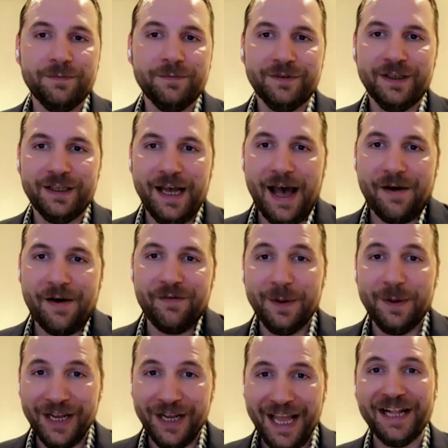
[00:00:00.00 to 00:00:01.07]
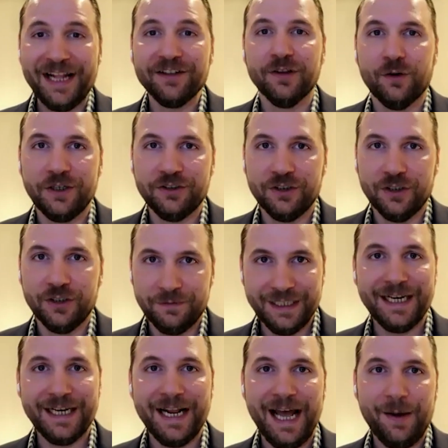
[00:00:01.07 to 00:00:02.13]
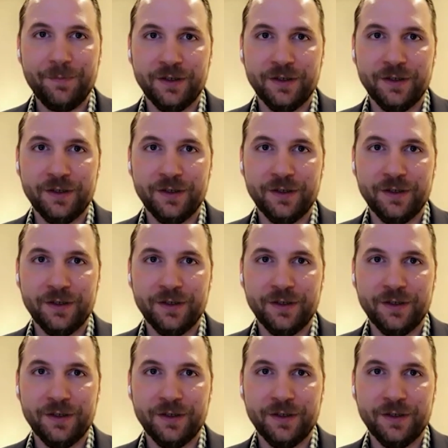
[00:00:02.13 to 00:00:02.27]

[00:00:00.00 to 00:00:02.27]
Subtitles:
having to be able to answer the question of, did it happen?